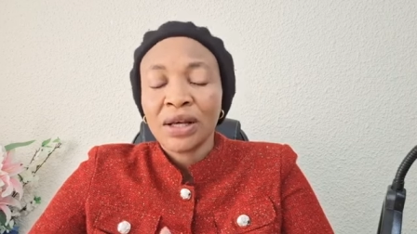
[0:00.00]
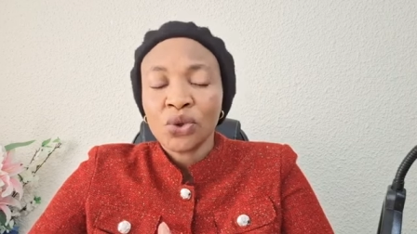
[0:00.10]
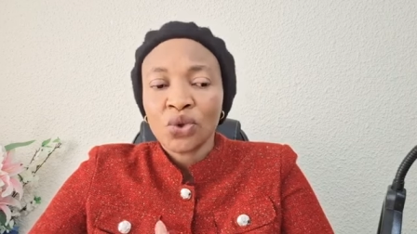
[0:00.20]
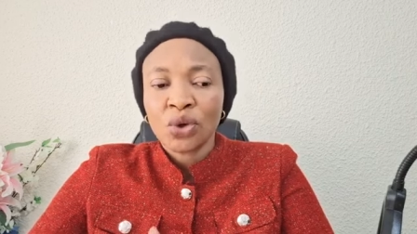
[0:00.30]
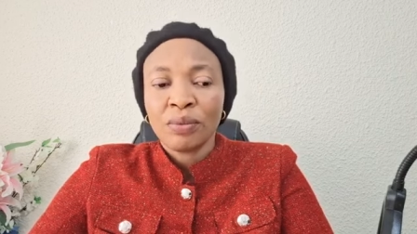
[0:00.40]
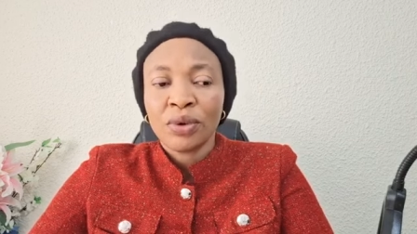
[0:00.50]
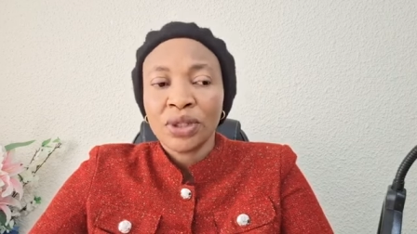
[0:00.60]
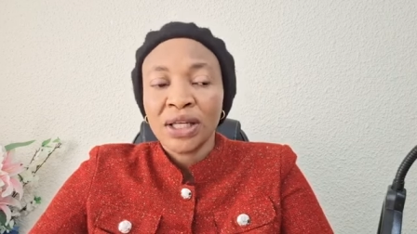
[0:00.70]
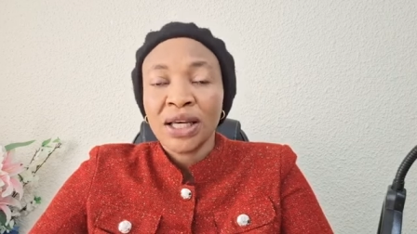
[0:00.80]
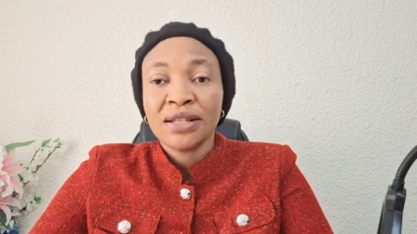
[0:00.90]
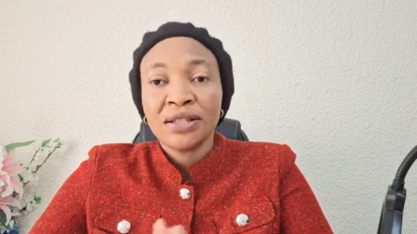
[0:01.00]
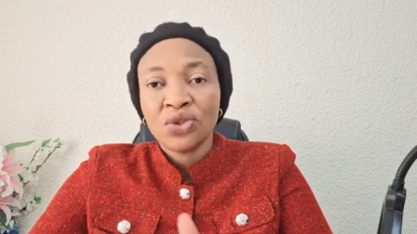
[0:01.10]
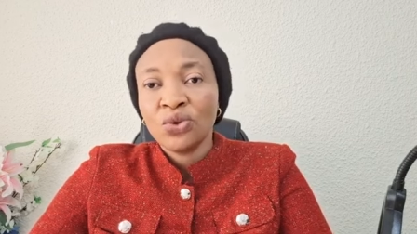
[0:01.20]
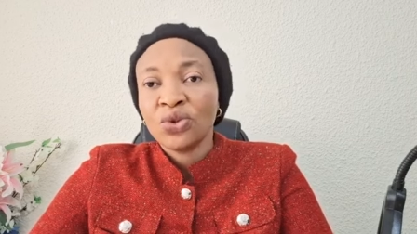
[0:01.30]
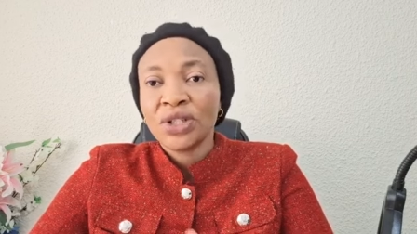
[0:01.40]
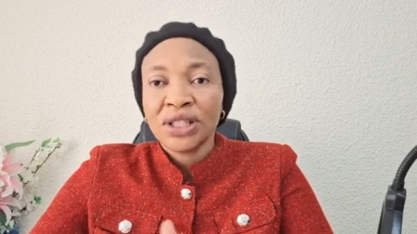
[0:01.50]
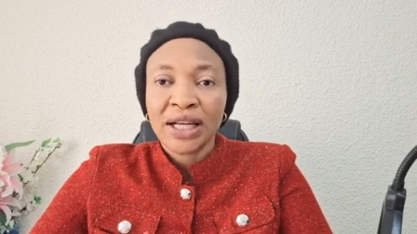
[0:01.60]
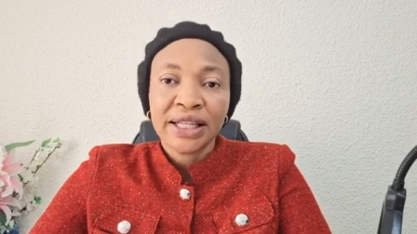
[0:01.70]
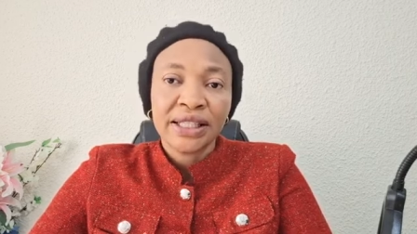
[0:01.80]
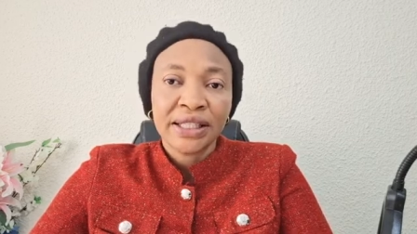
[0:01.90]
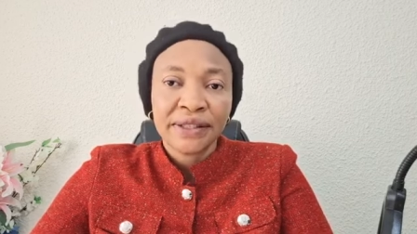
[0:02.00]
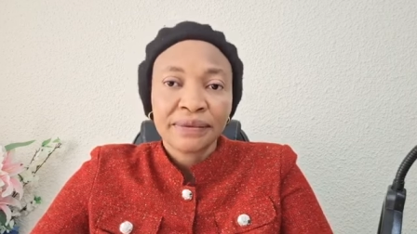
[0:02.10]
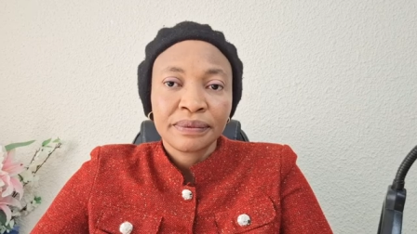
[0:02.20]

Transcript: and somebody else is using the idea.